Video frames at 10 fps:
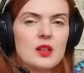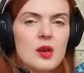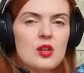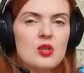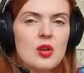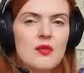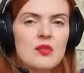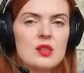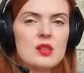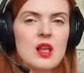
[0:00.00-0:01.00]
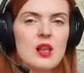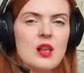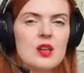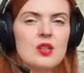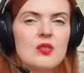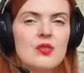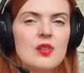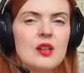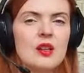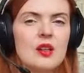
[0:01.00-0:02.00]
Imagine you have this energy
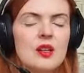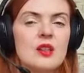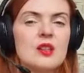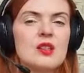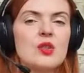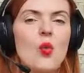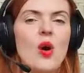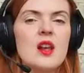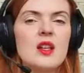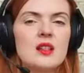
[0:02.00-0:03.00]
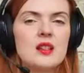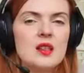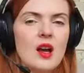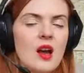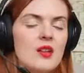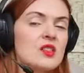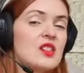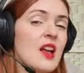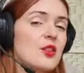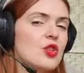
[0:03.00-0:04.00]
field, and these qualities are
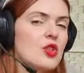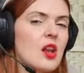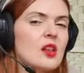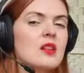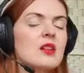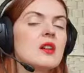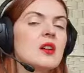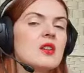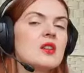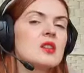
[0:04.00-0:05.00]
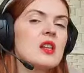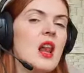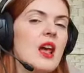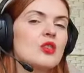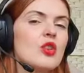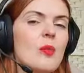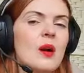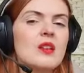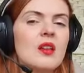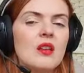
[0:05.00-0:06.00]
saturating this
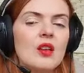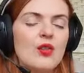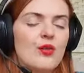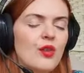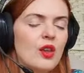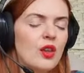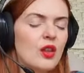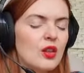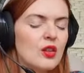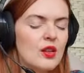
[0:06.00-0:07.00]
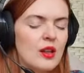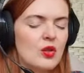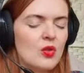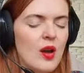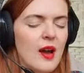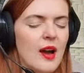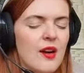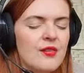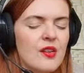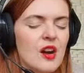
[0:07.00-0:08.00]
electromagnetic field that you
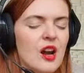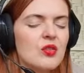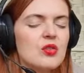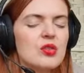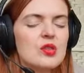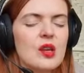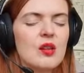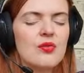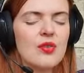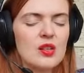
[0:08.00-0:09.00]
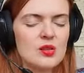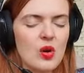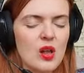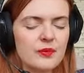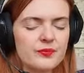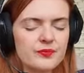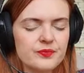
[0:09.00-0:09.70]
have around yourself as well.